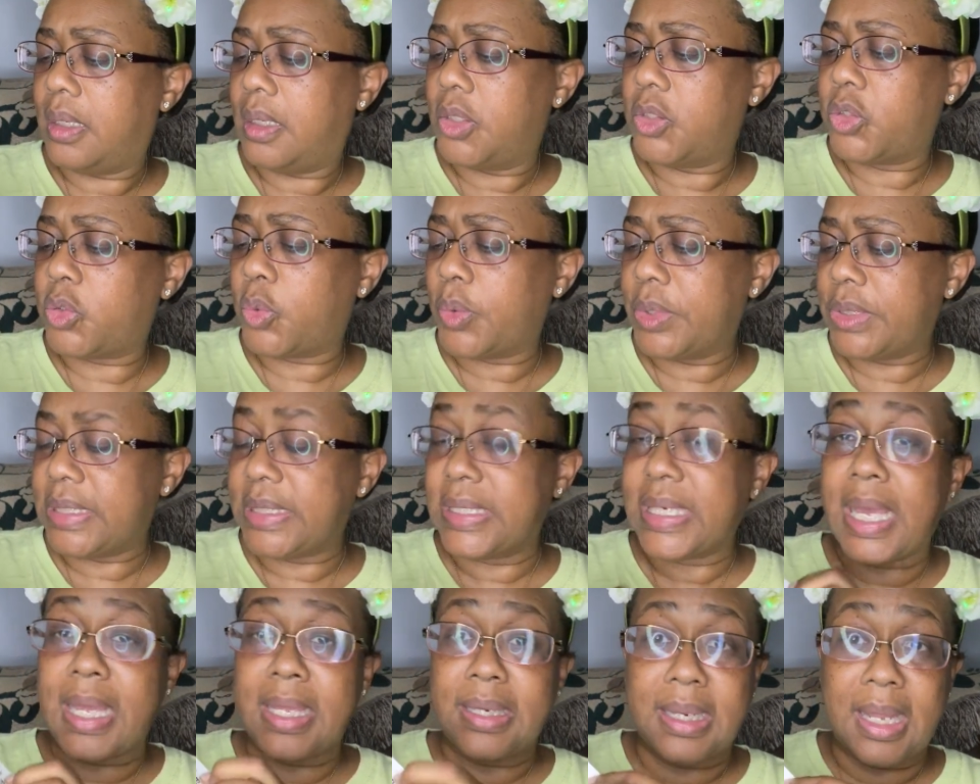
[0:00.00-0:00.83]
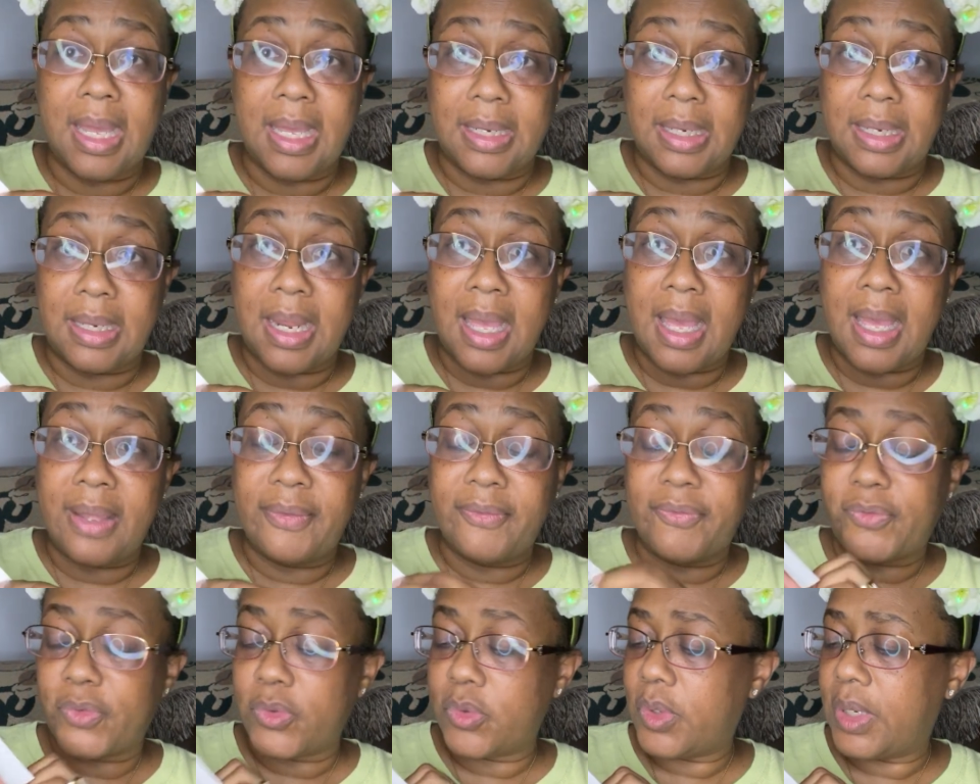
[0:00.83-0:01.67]
$29.99
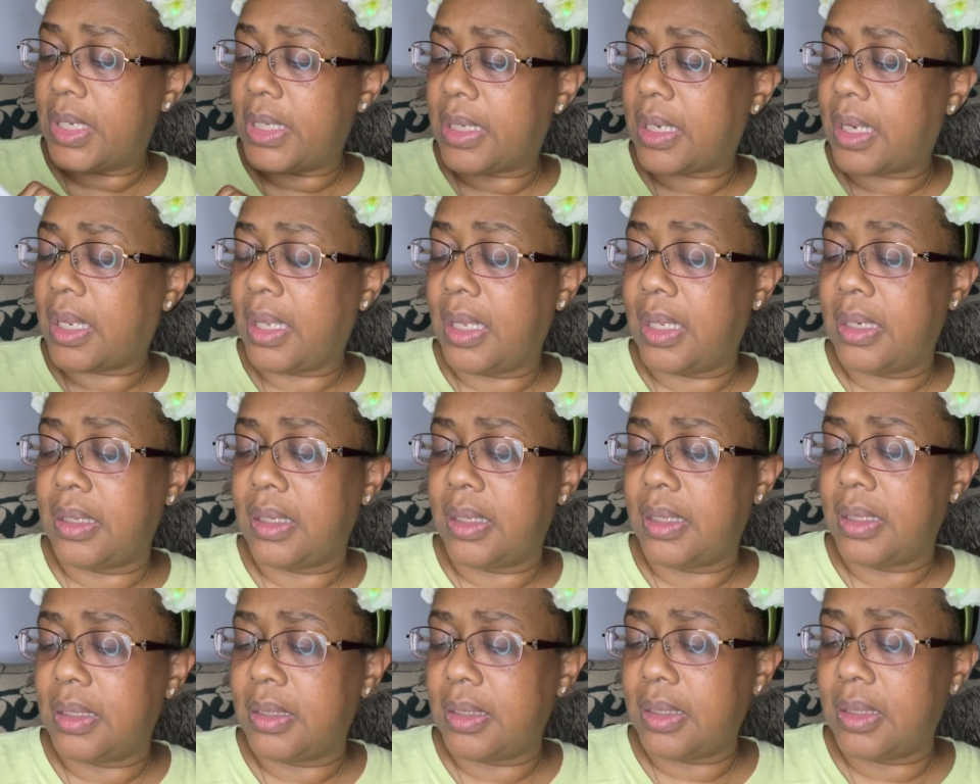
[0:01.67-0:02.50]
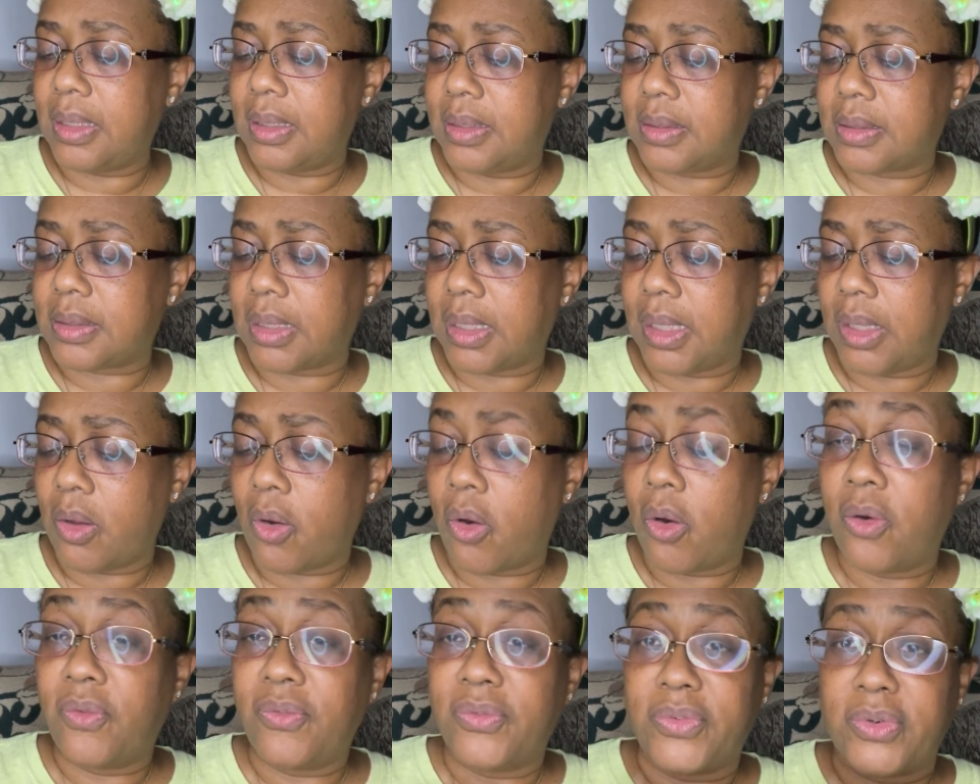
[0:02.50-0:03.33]
for it and it is a
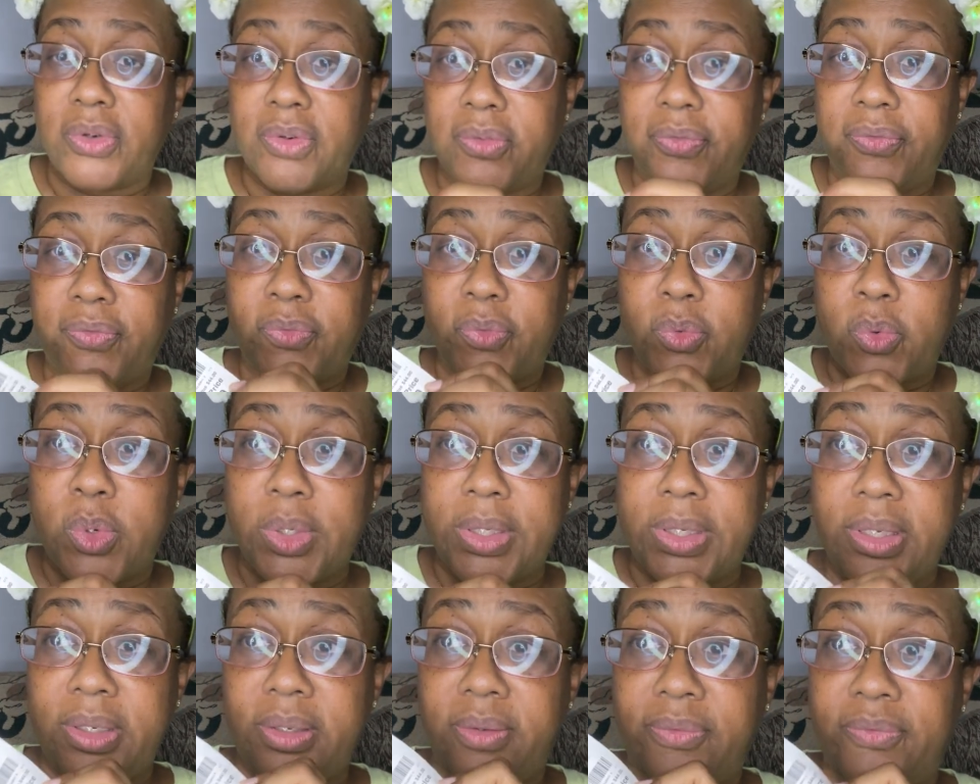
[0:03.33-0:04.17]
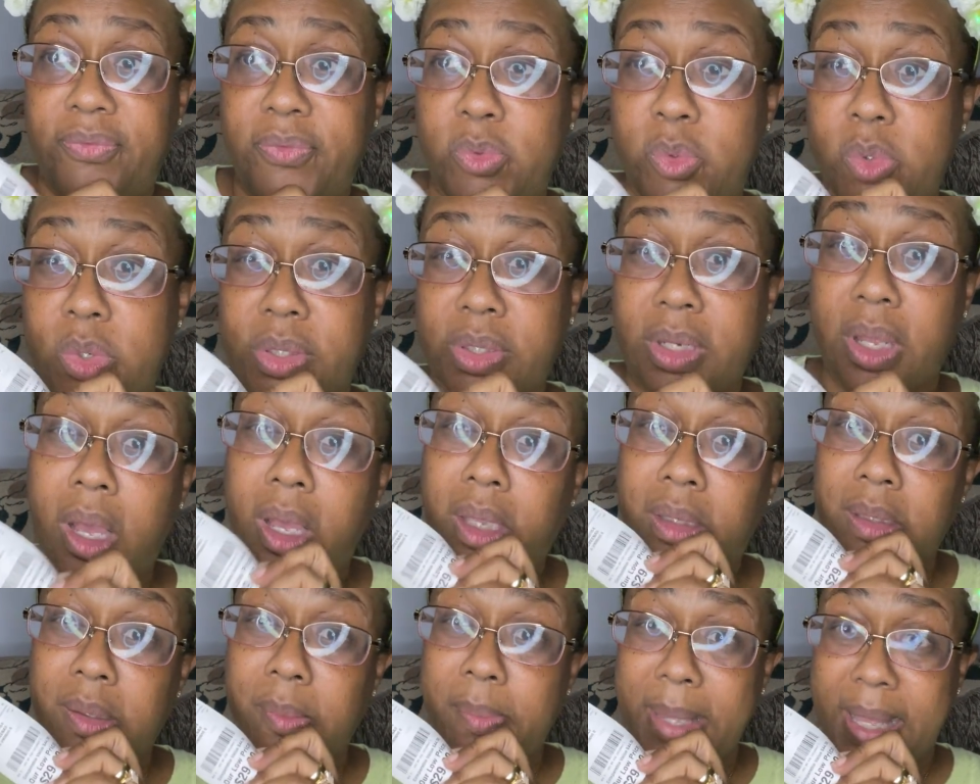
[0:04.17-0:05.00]
over
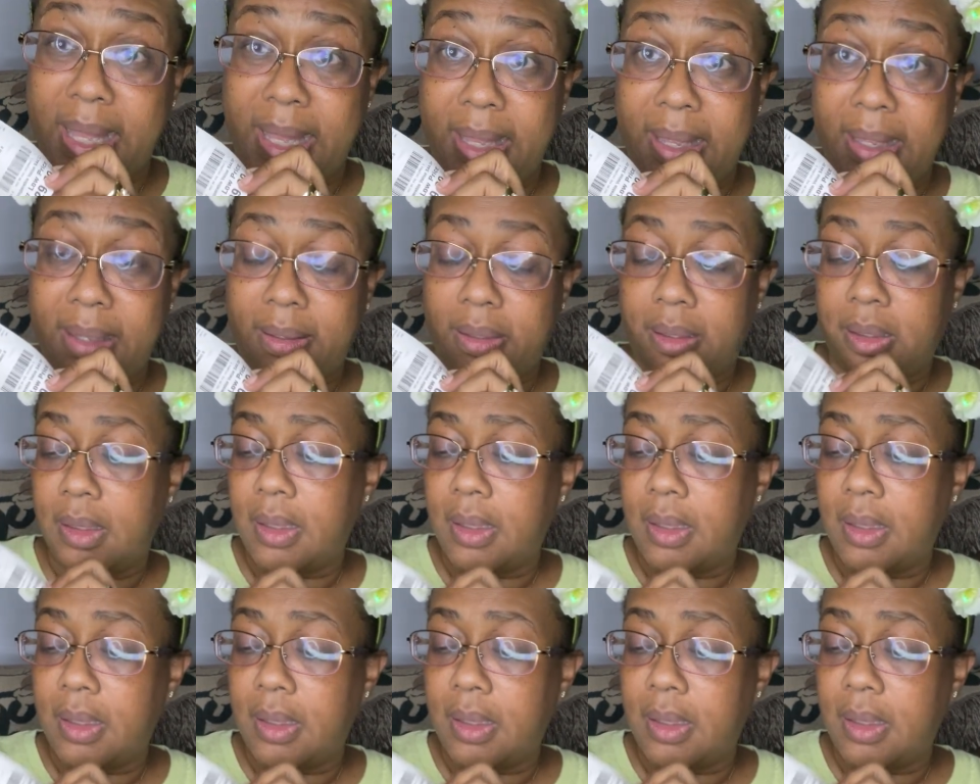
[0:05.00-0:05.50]
$44 bag.